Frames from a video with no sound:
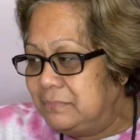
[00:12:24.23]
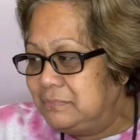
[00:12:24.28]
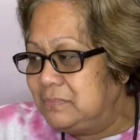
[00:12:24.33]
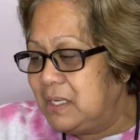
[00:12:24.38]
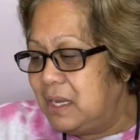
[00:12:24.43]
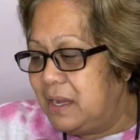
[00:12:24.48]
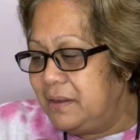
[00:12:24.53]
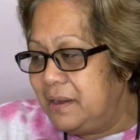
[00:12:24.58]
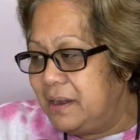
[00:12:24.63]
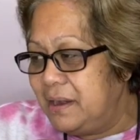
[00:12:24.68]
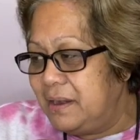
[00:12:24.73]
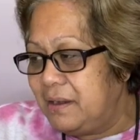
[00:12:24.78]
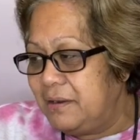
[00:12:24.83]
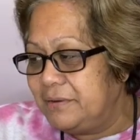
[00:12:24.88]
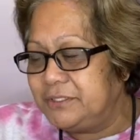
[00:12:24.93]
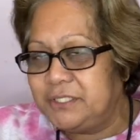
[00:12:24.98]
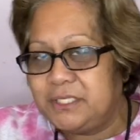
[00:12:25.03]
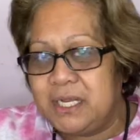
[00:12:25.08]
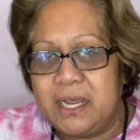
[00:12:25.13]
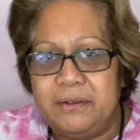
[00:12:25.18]
and then I'll
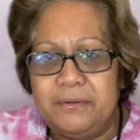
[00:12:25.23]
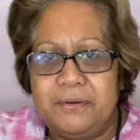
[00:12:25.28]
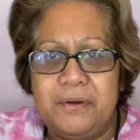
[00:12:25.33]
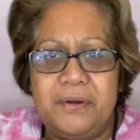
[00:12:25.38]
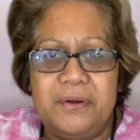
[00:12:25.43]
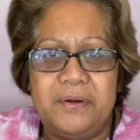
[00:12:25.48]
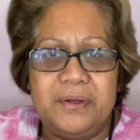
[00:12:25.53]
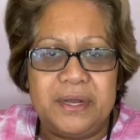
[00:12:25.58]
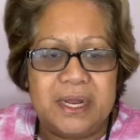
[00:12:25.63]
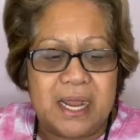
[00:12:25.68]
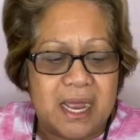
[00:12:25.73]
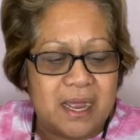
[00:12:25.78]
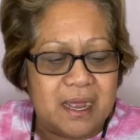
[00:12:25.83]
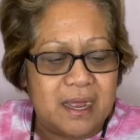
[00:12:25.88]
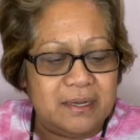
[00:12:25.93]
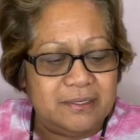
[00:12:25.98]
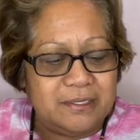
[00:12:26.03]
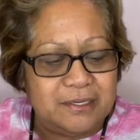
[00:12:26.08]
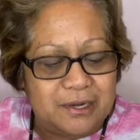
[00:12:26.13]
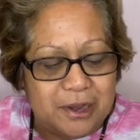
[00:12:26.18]
say, "Oh, nah,
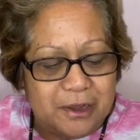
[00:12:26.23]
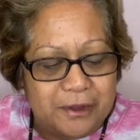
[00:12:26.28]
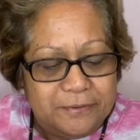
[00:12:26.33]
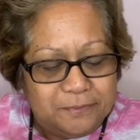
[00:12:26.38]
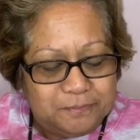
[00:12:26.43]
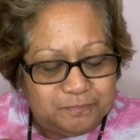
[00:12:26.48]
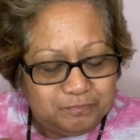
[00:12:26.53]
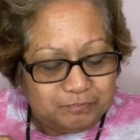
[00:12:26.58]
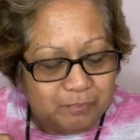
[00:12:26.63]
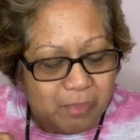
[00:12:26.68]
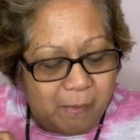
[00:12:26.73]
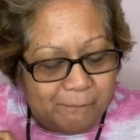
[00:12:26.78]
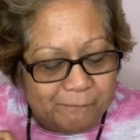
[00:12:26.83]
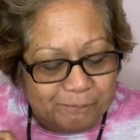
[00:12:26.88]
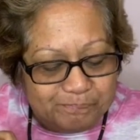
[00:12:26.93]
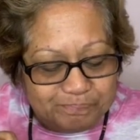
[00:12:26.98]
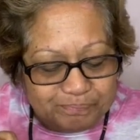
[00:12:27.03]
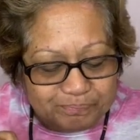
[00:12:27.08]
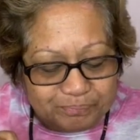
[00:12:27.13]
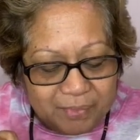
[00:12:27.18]
you know,
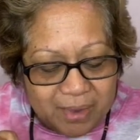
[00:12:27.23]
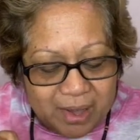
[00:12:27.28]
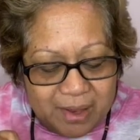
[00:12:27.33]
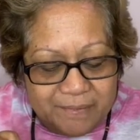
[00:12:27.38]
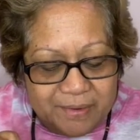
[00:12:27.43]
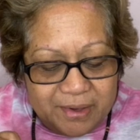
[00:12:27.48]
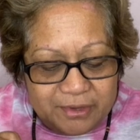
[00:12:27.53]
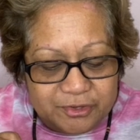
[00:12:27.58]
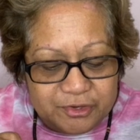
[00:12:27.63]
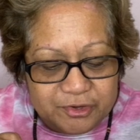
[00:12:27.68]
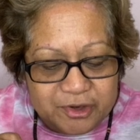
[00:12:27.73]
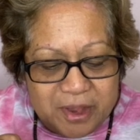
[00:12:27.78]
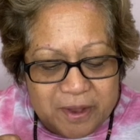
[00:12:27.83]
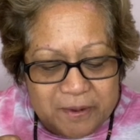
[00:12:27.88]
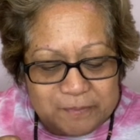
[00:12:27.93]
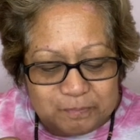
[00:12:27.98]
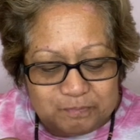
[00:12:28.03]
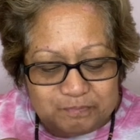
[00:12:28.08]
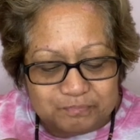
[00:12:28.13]
I need to have